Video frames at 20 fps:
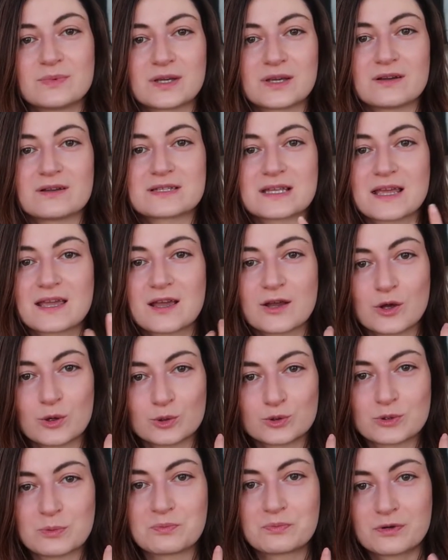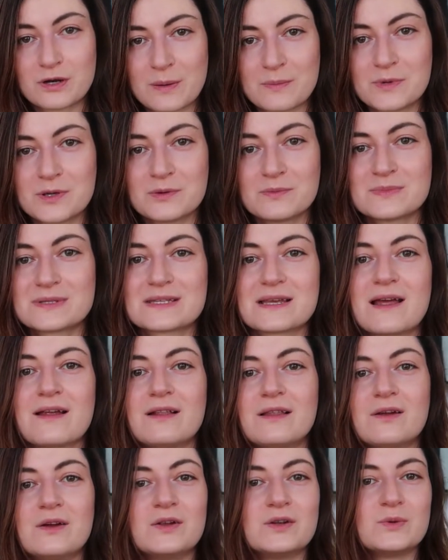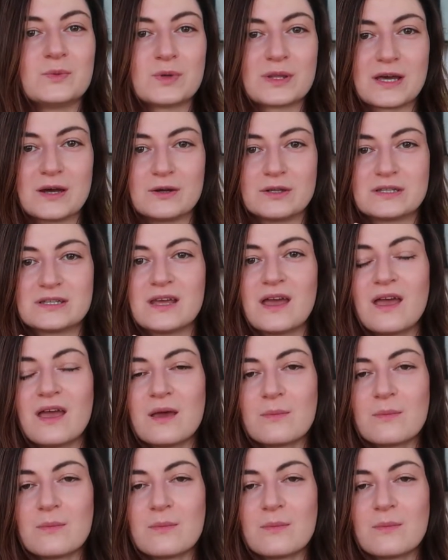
because I can go to a premium salon without